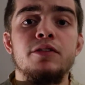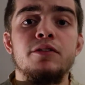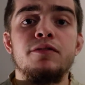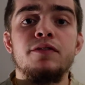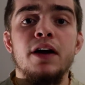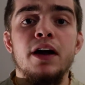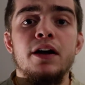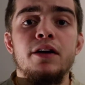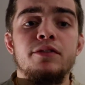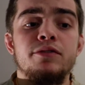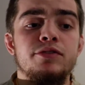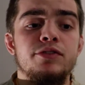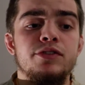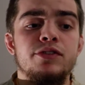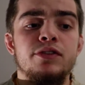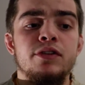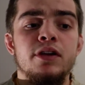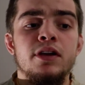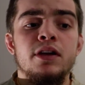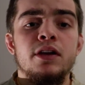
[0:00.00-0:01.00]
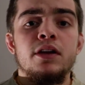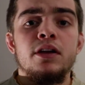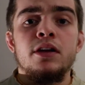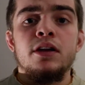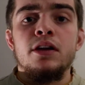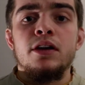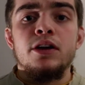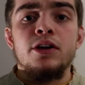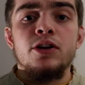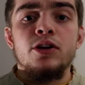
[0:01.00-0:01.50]
The 5's
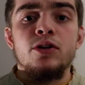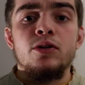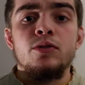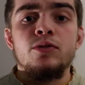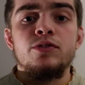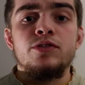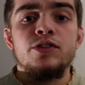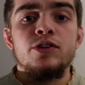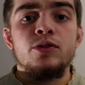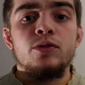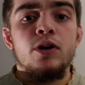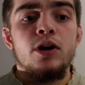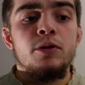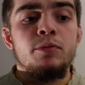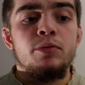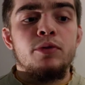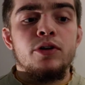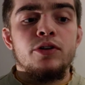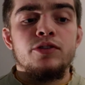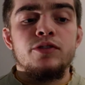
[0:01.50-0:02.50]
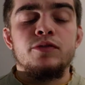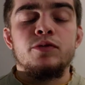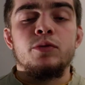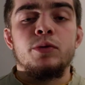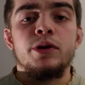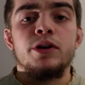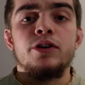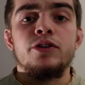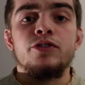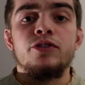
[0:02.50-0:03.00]
still upwards of
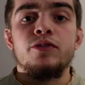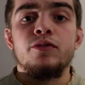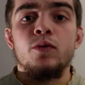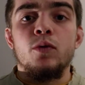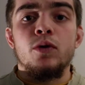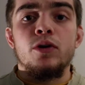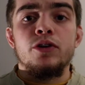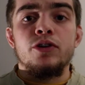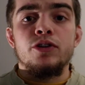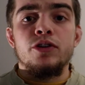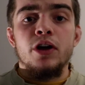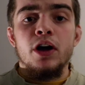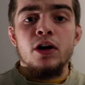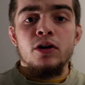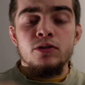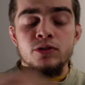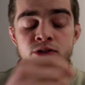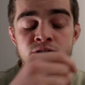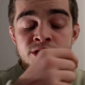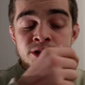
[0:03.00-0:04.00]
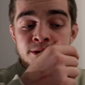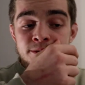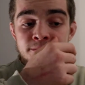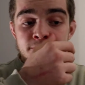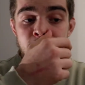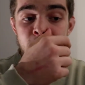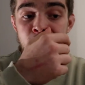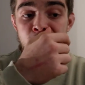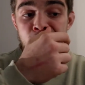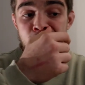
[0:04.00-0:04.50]
$300, $400
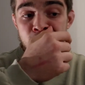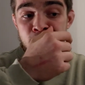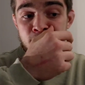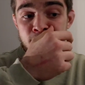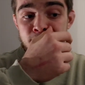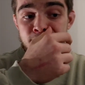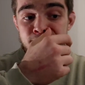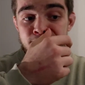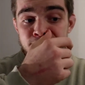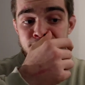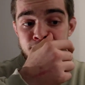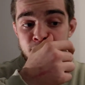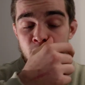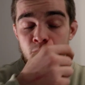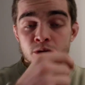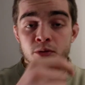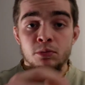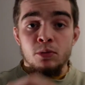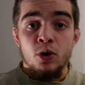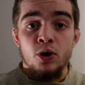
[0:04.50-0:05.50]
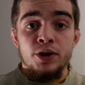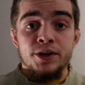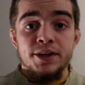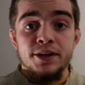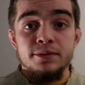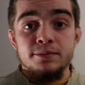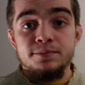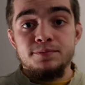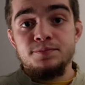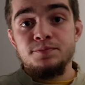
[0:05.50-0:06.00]
on the
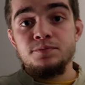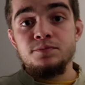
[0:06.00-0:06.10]
market.